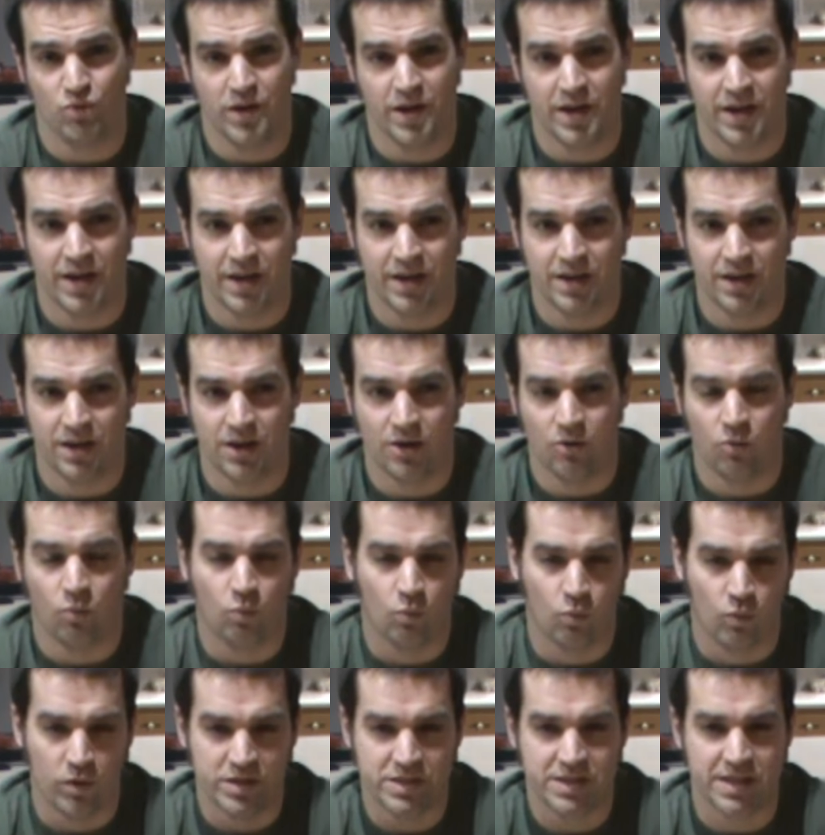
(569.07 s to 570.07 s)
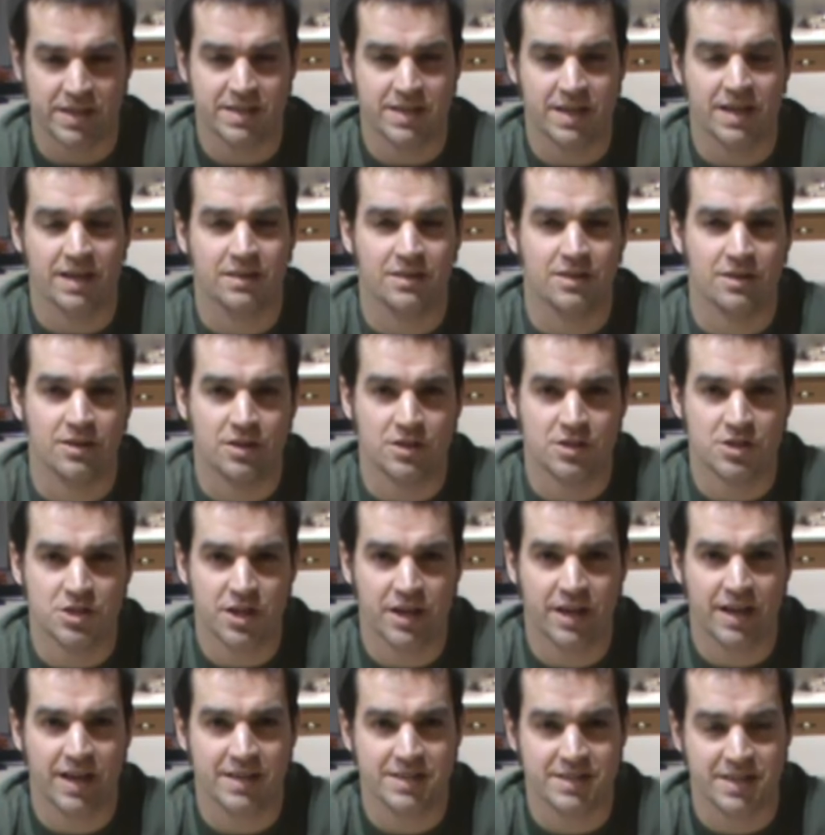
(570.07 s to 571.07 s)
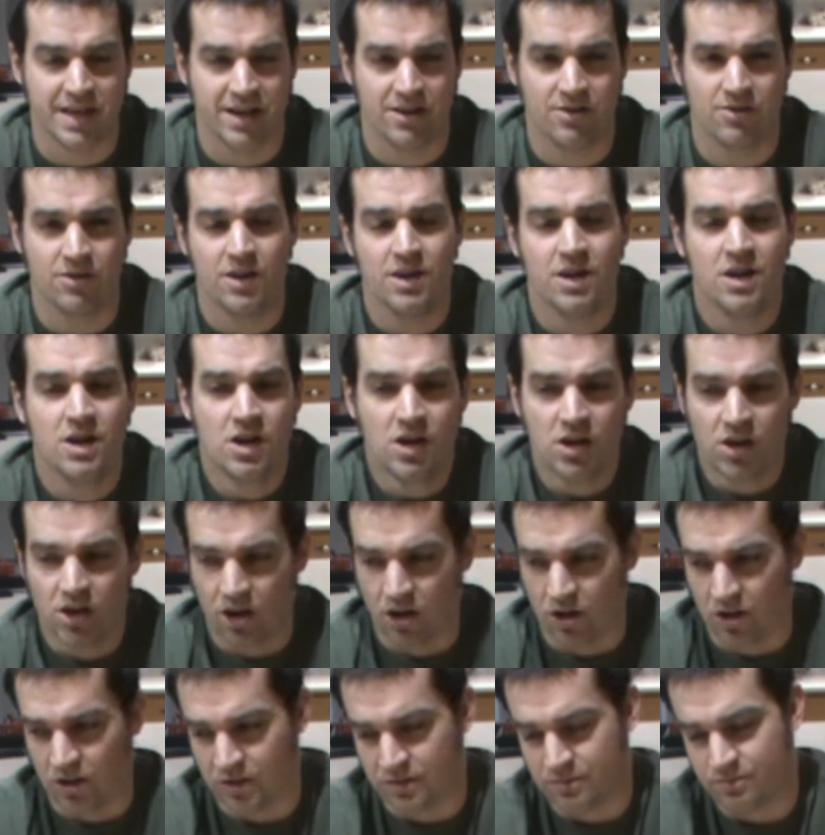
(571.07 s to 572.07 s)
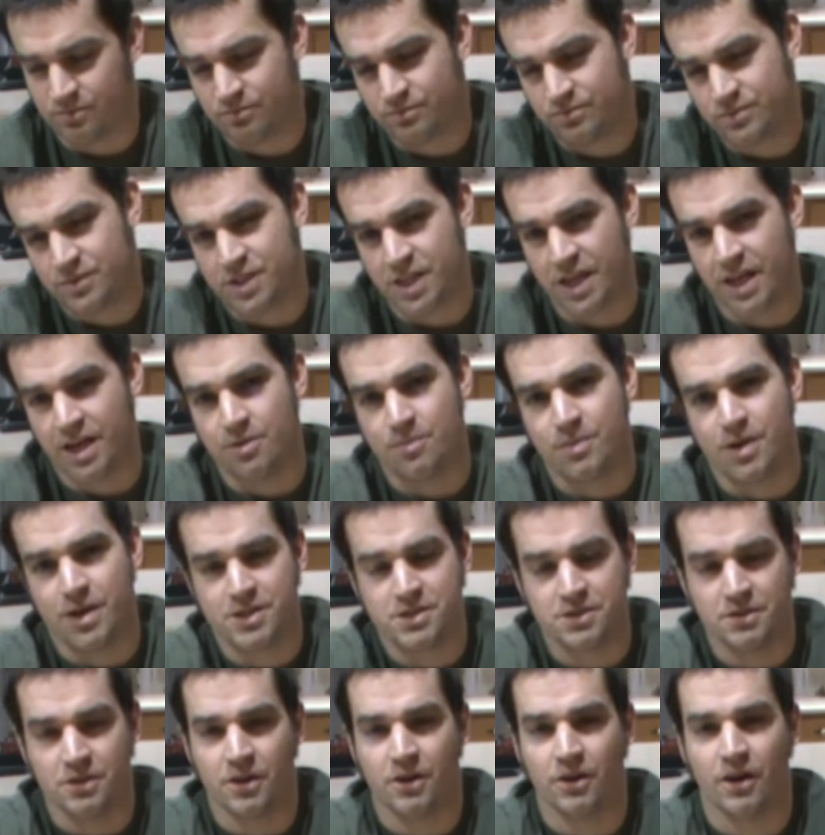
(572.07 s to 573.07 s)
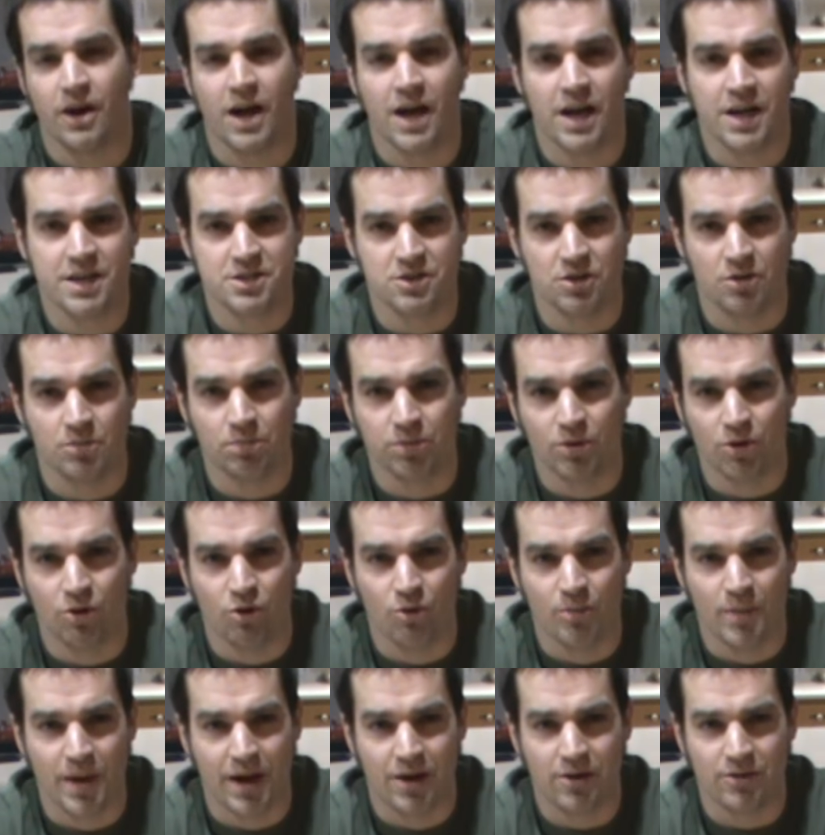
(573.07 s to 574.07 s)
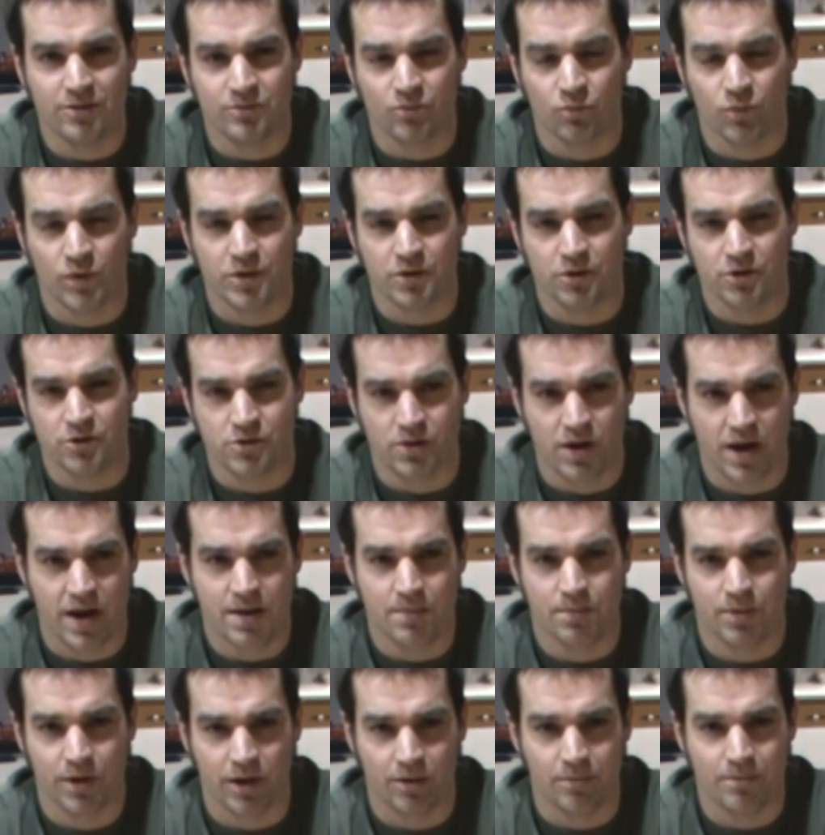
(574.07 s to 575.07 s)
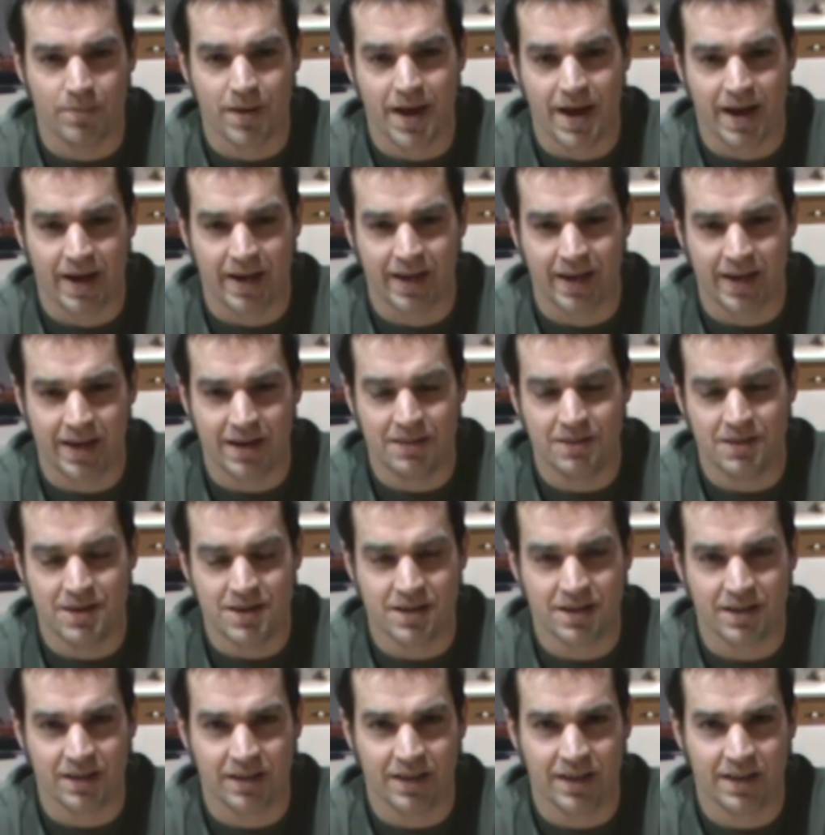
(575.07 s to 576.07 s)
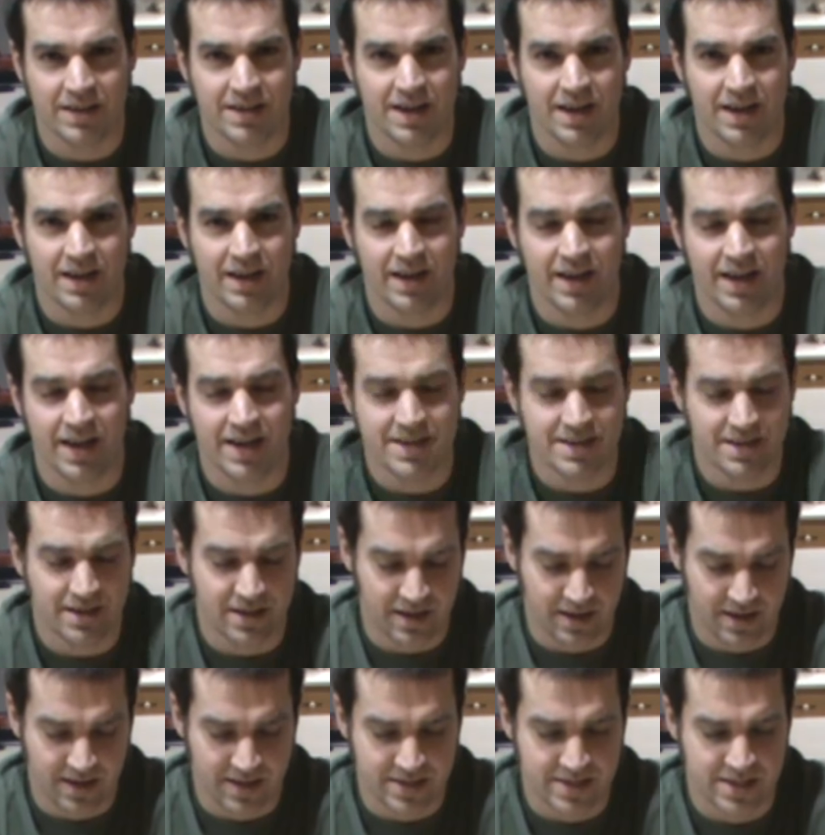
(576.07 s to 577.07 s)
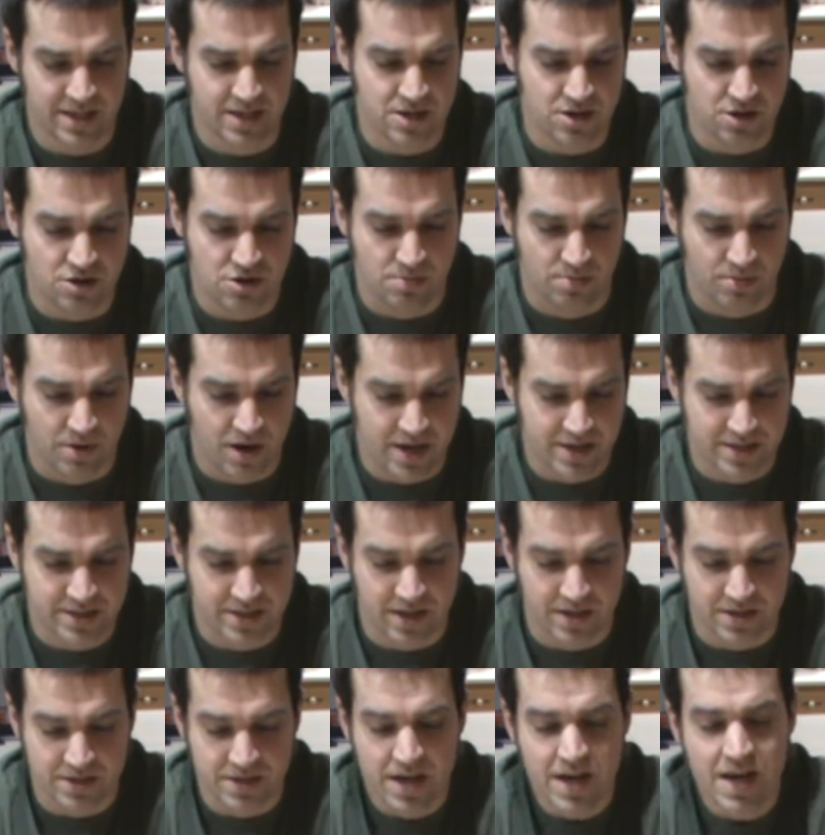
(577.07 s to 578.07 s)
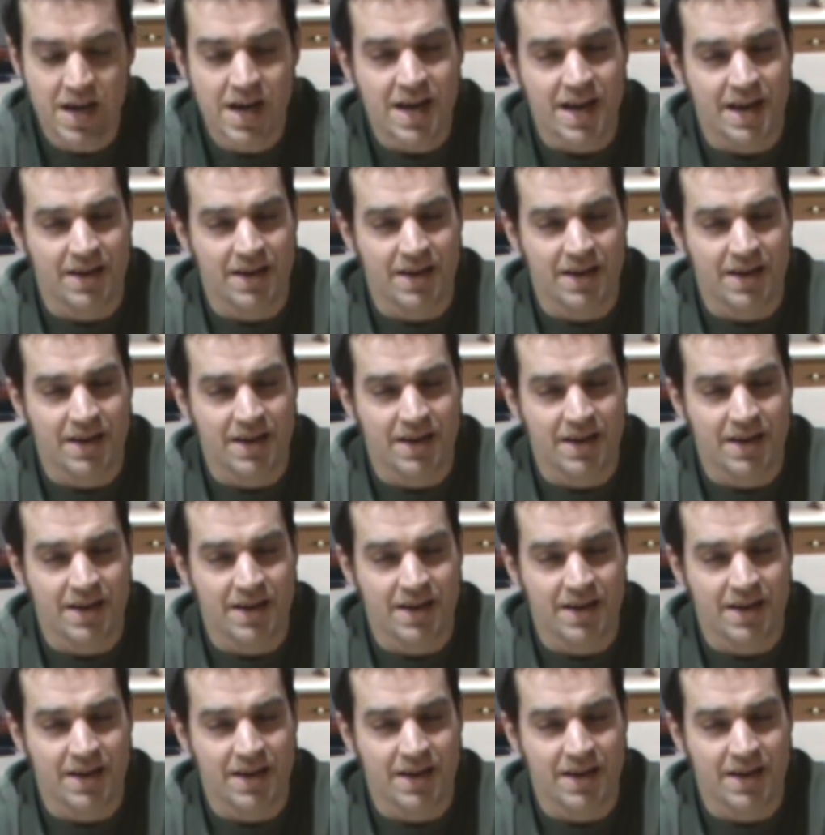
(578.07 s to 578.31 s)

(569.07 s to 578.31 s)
And uh, once I take the jig heads out, I'll take them out to the garage, I'll blow them out, and when they're dry, bring them back in, and then you can kind of continue your process.